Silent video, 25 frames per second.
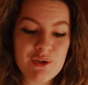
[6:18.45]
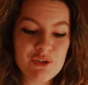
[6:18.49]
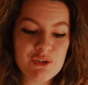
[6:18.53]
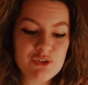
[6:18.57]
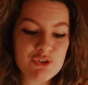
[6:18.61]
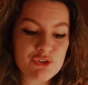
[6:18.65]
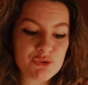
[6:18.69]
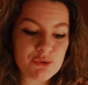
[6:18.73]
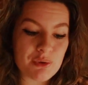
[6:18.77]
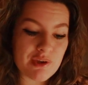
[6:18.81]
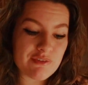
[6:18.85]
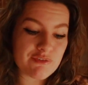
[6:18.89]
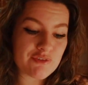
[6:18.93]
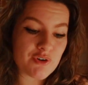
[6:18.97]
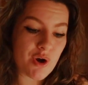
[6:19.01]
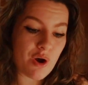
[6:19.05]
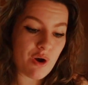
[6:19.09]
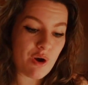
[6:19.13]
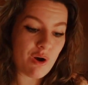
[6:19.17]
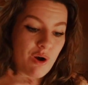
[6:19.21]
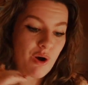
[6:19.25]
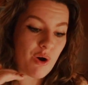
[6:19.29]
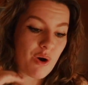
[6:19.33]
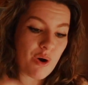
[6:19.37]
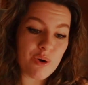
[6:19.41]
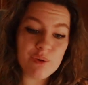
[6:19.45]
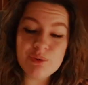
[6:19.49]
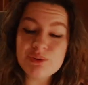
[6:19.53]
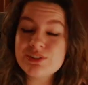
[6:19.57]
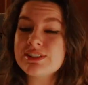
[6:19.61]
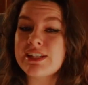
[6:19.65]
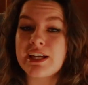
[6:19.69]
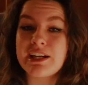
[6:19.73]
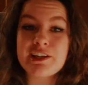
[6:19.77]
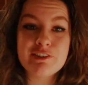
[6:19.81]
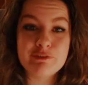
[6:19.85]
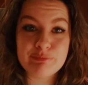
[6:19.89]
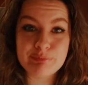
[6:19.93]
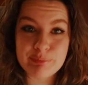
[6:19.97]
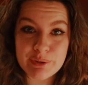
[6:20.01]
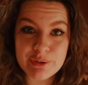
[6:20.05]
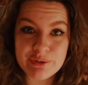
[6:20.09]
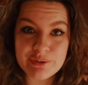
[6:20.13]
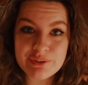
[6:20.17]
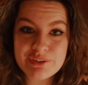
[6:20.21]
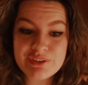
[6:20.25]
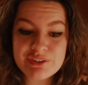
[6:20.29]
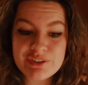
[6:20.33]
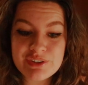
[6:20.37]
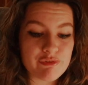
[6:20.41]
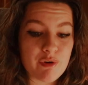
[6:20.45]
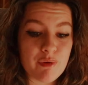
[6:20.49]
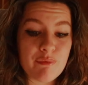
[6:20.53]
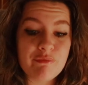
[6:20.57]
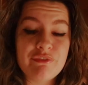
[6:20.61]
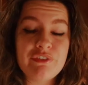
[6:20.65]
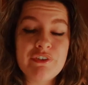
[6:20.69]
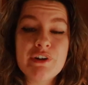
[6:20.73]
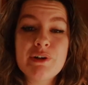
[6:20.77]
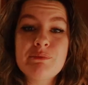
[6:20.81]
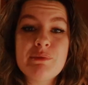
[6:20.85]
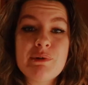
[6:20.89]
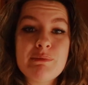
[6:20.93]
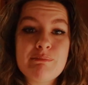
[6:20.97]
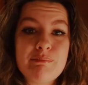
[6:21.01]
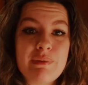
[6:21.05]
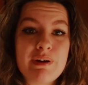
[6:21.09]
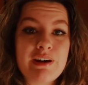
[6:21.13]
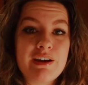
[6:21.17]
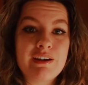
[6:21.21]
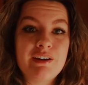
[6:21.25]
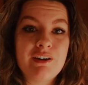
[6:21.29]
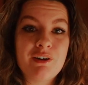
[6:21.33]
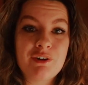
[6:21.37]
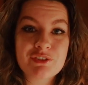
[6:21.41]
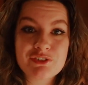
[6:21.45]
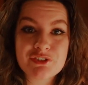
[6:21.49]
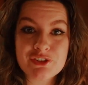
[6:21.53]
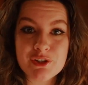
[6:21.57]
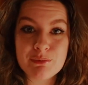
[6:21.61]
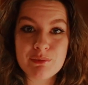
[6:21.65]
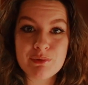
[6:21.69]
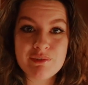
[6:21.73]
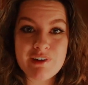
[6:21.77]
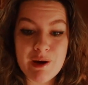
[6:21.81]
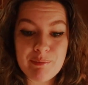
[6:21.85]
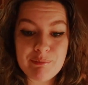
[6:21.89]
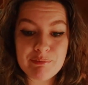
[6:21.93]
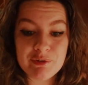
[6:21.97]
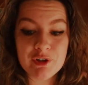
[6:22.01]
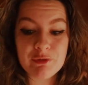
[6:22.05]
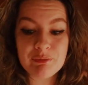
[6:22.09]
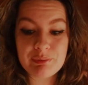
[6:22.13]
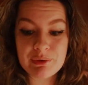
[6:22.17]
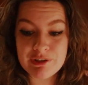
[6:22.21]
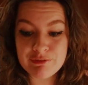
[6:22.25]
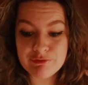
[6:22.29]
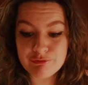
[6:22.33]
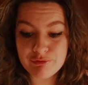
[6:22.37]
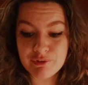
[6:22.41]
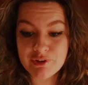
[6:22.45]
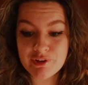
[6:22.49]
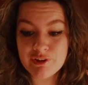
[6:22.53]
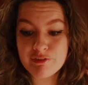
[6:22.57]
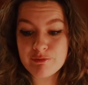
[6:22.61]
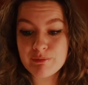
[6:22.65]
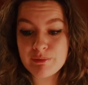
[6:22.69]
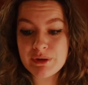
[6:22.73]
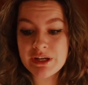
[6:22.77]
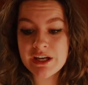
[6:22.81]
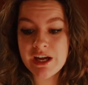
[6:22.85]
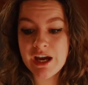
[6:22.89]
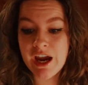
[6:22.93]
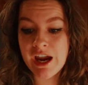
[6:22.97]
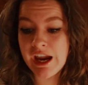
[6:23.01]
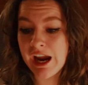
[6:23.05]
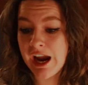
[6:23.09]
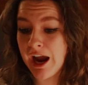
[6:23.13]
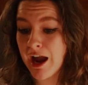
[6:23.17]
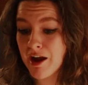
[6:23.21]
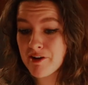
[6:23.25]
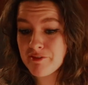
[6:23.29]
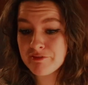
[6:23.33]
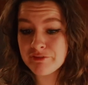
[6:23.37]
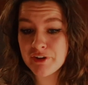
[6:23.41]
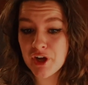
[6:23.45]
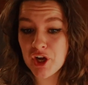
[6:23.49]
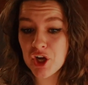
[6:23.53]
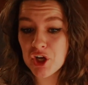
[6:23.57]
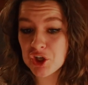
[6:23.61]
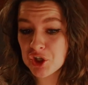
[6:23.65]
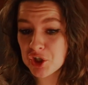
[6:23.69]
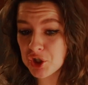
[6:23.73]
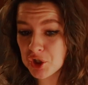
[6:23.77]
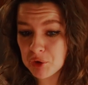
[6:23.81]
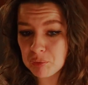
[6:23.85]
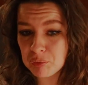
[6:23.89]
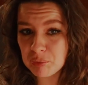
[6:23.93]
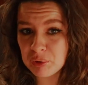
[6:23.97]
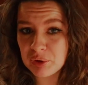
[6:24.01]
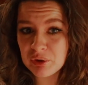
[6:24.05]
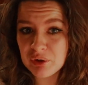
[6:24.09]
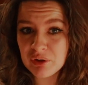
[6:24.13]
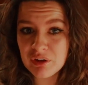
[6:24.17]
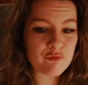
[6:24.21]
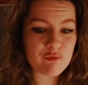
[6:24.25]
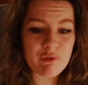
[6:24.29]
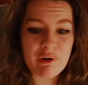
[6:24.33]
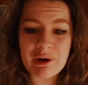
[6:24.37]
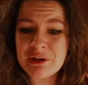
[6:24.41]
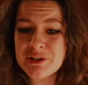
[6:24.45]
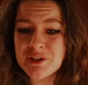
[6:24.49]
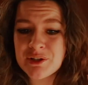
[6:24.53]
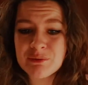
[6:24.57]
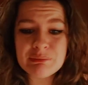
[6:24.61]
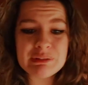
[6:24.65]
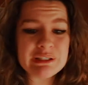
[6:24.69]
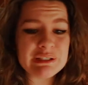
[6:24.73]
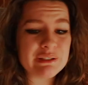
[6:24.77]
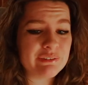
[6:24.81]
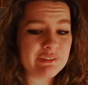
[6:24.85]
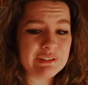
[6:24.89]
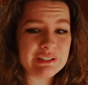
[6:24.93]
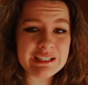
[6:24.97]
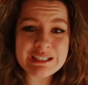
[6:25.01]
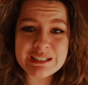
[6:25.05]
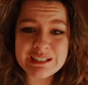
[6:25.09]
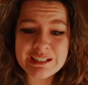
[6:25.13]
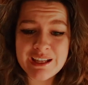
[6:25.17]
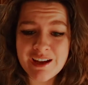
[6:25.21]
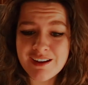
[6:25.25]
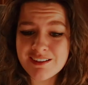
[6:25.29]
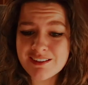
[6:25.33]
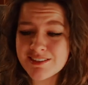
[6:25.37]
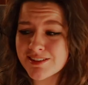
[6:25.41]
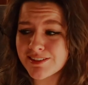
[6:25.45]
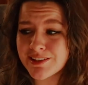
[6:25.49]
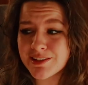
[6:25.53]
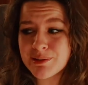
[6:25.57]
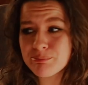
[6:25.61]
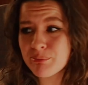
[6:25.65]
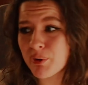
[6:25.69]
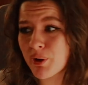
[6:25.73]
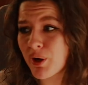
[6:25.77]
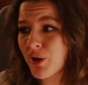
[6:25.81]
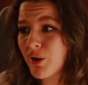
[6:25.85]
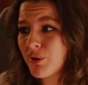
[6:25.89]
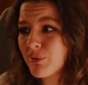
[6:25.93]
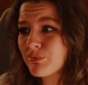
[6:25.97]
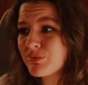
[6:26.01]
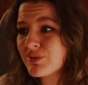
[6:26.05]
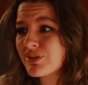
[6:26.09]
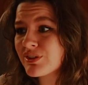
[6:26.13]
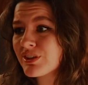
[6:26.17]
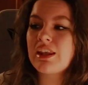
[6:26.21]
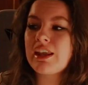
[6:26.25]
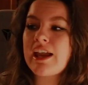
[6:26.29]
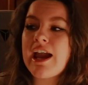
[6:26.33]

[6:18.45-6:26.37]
So I've got a whole stack of books from filming my October wrap-up in front of me. I have a cup random little knickknacks, lip balms.